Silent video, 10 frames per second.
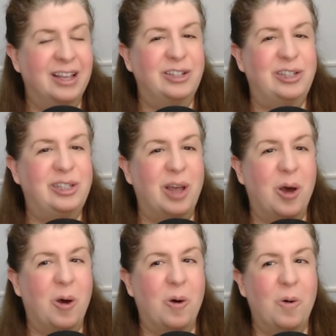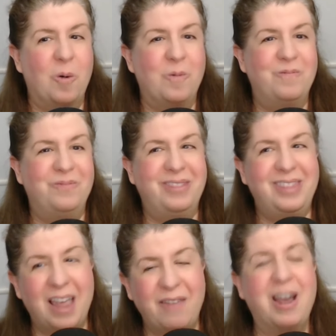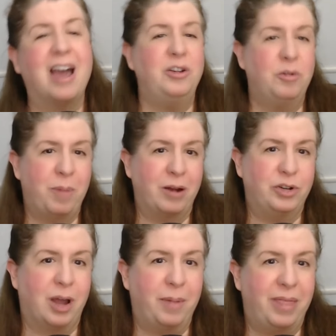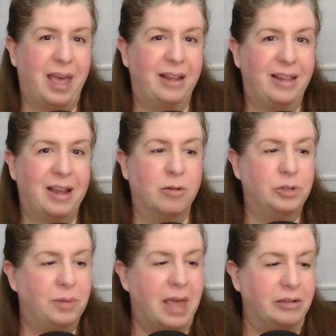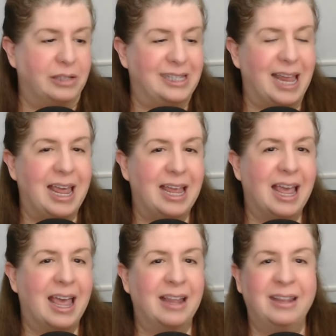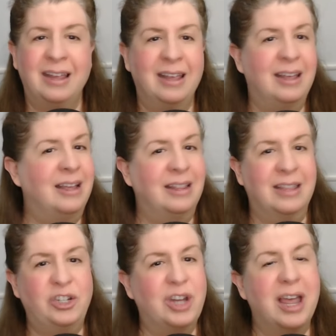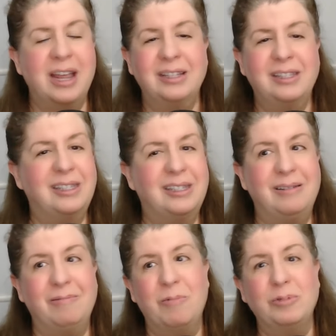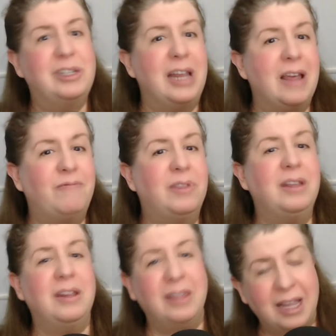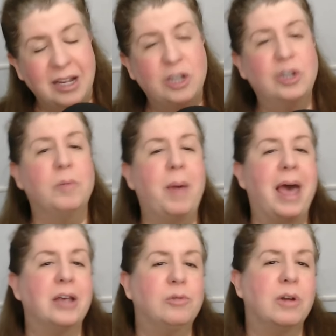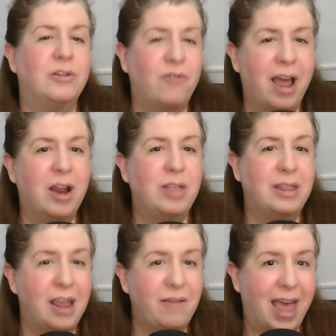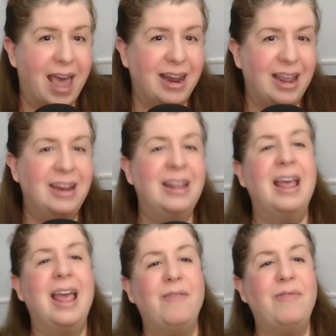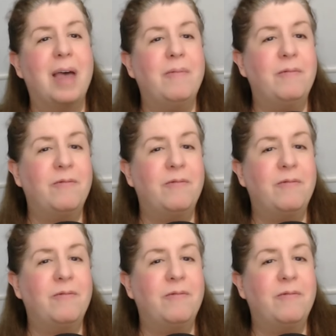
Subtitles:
So they've got to do a better job of that. That goes without saying. And the Giants, we'll see if the additional pass rush fire that they've added, if that